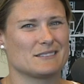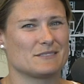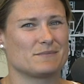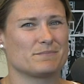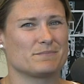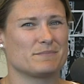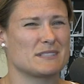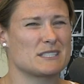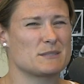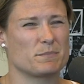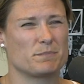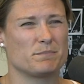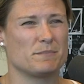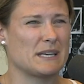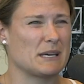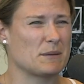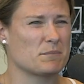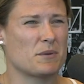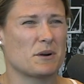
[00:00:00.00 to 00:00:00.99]
of missed
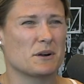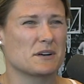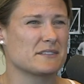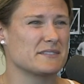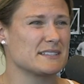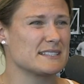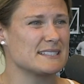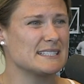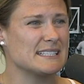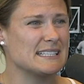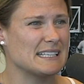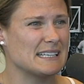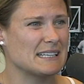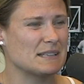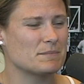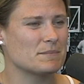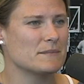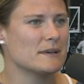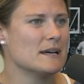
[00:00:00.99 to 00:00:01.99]
being part of a
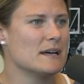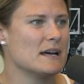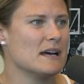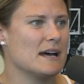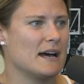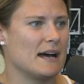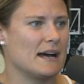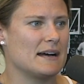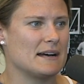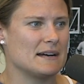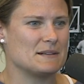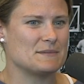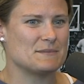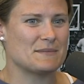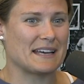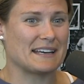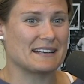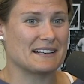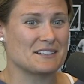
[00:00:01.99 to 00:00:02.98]
team.
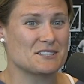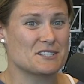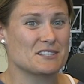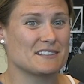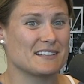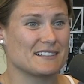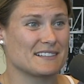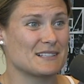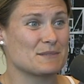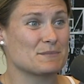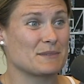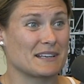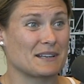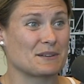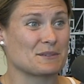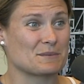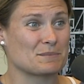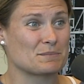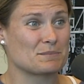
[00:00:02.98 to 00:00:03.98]
Um, and I actually ended up getting